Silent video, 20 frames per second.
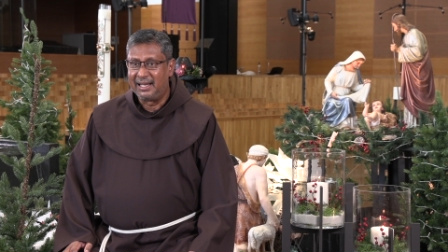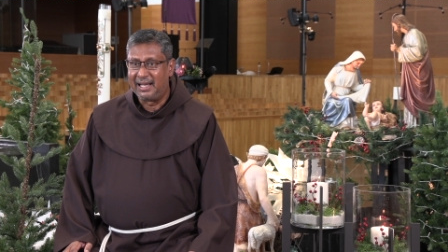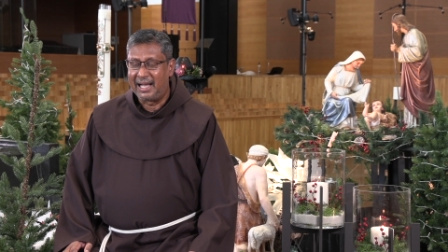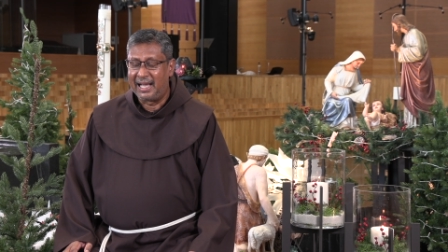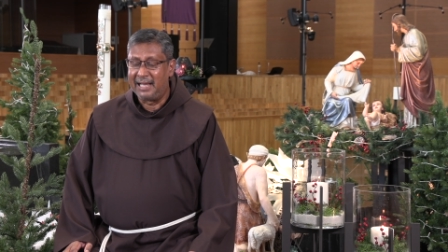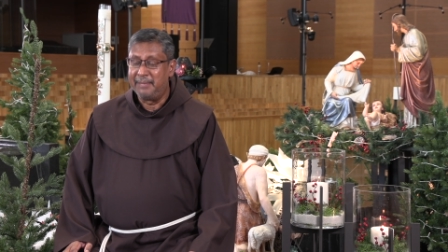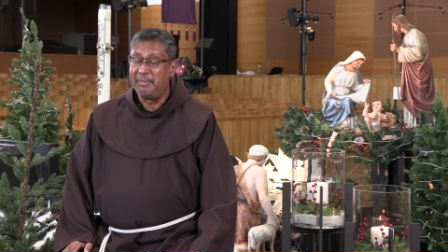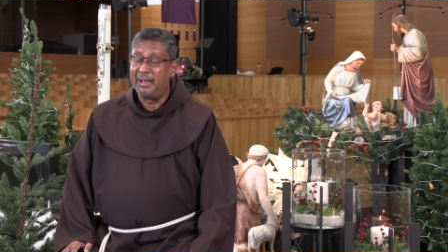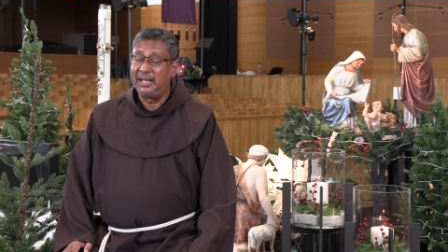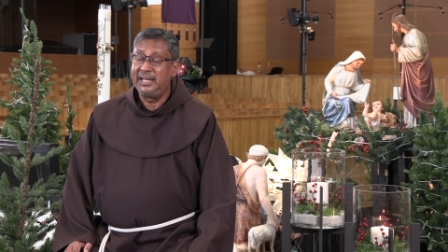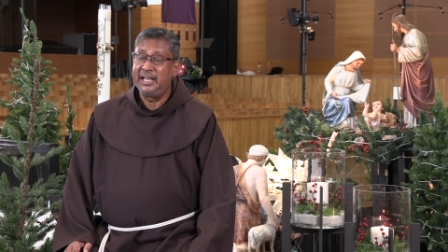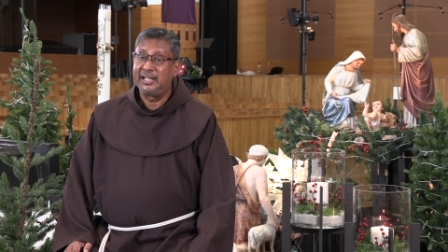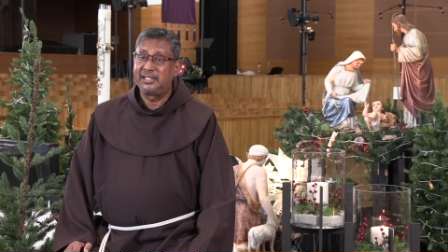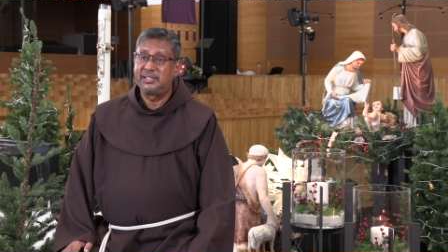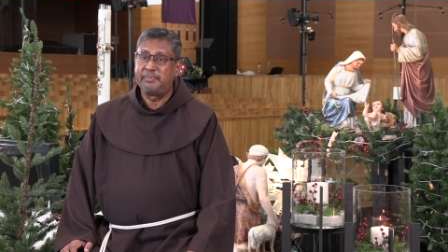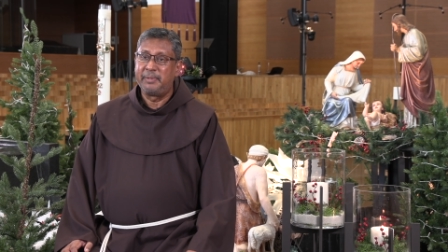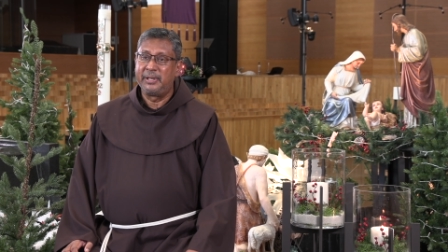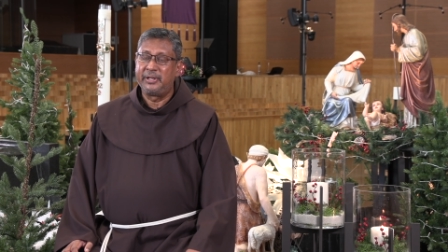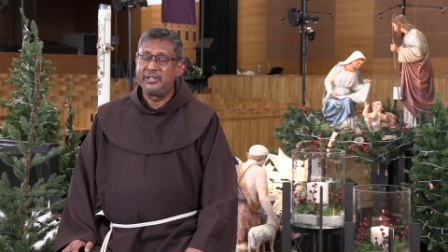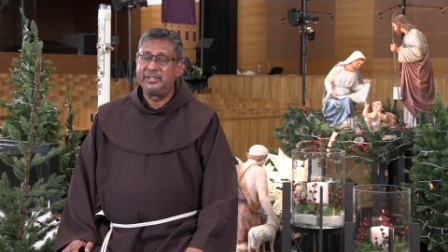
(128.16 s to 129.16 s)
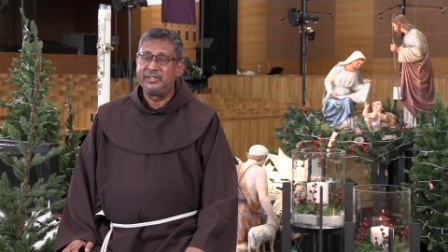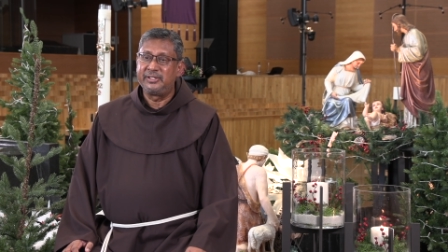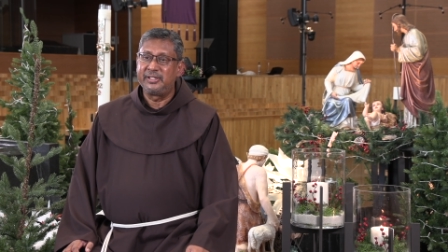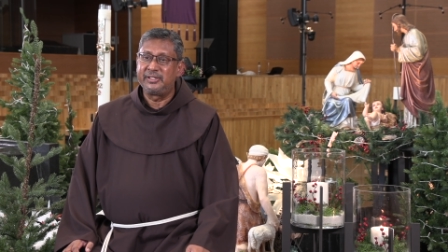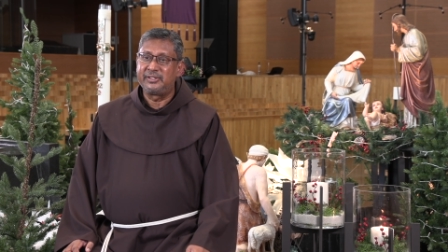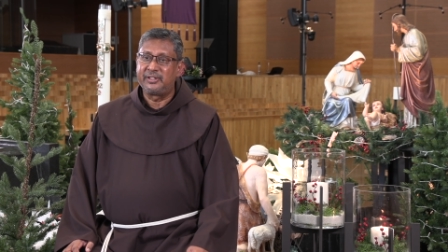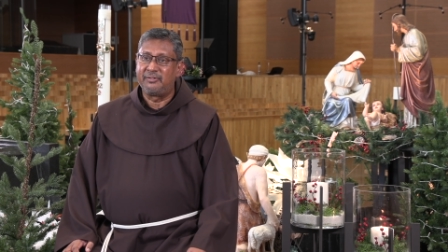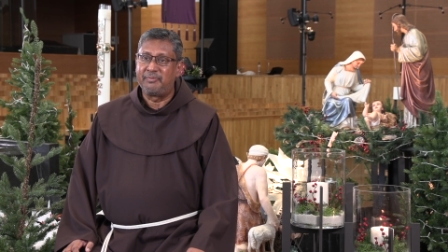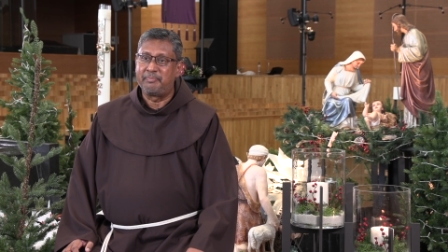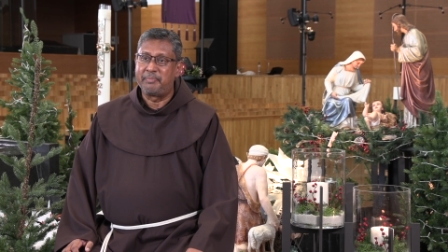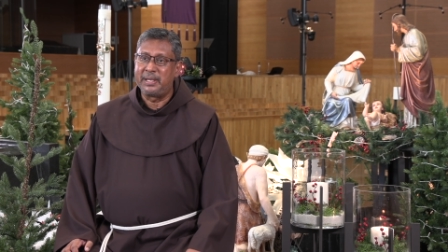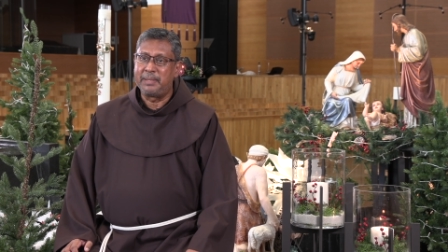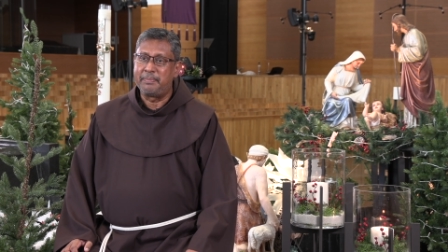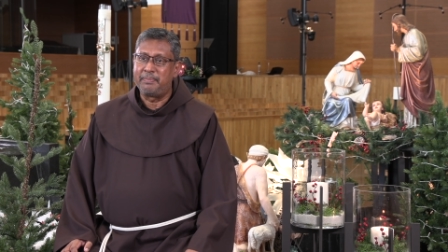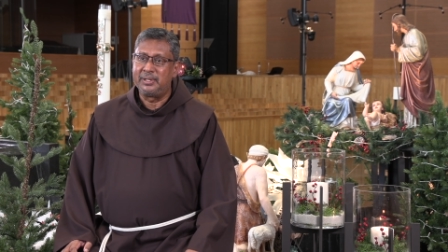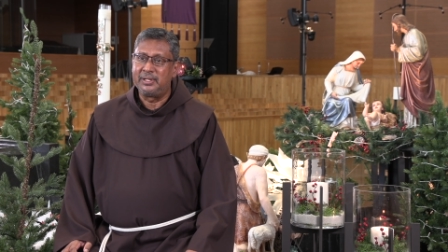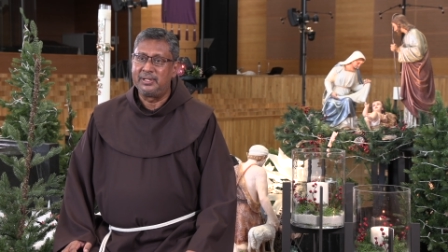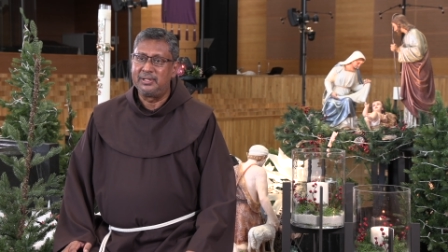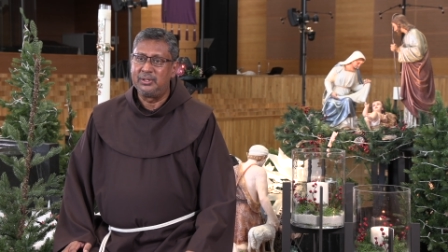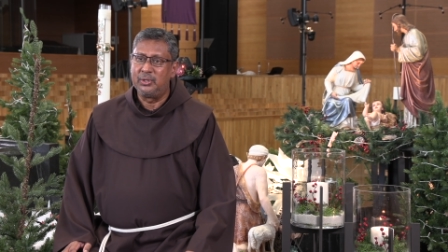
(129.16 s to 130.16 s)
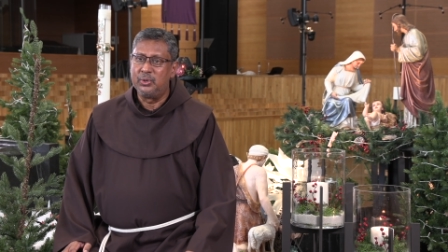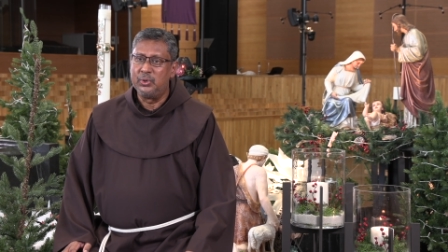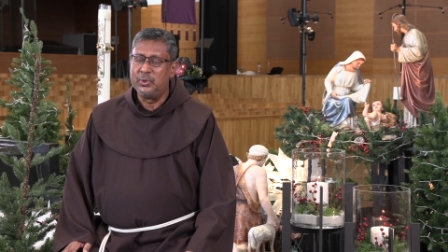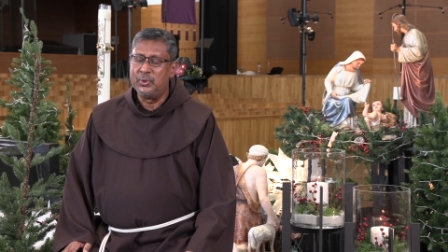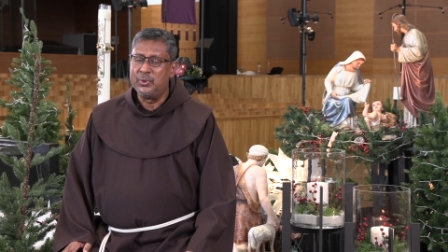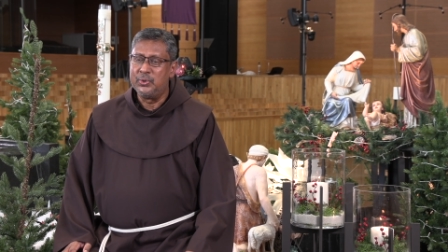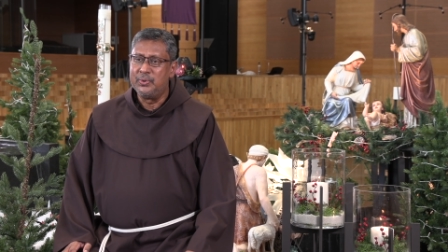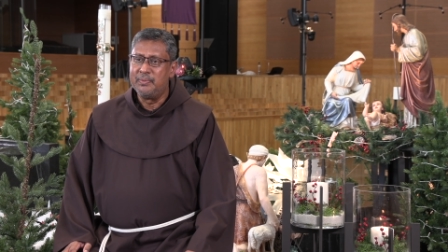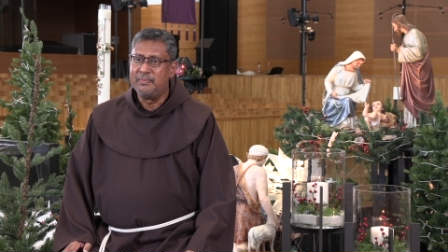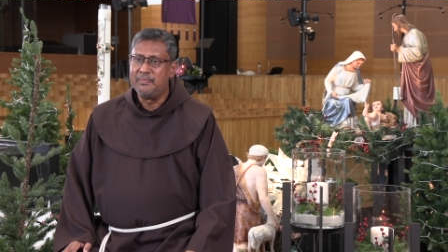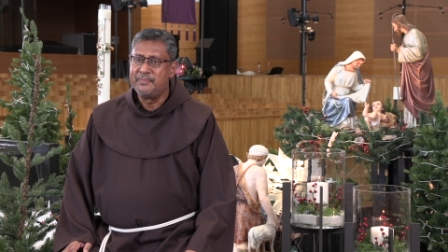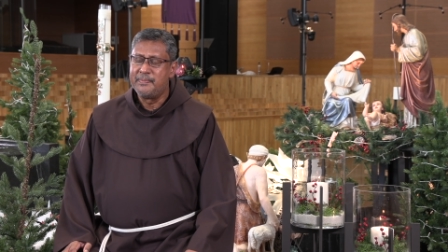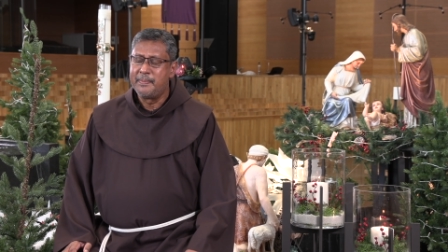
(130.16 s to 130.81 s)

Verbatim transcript: I had many experiences of people who